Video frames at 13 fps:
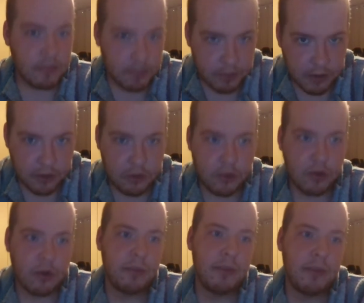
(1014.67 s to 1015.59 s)
Blue
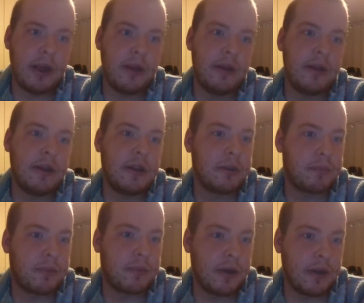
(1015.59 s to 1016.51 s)
Corn Maiden his
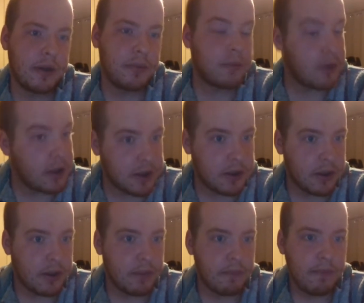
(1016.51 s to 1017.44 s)

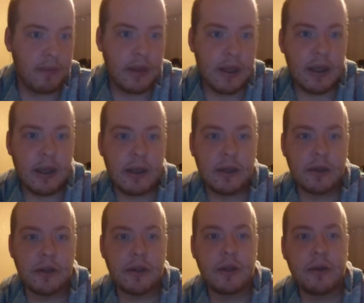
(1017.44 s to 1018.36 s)
prisoner. And
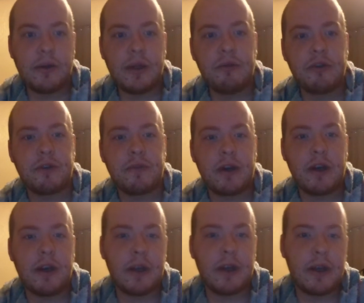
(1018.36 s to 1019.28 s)
although he was
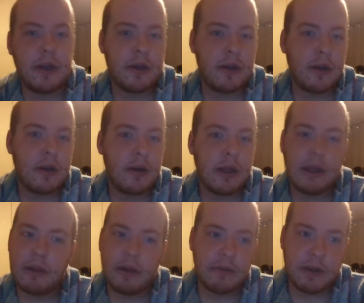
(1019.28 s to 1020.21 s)
very kind to her
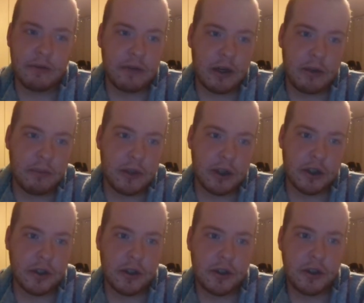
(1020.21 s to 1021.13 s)
and loved her very
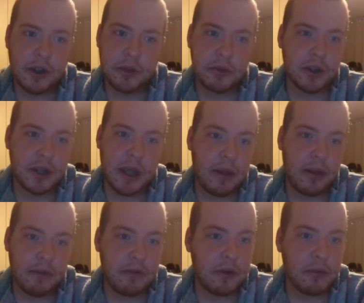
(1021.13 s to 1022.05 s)
much, she was sad
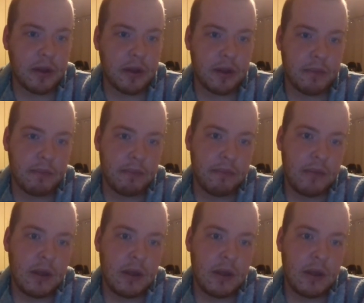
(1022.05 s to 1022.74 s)
living with him.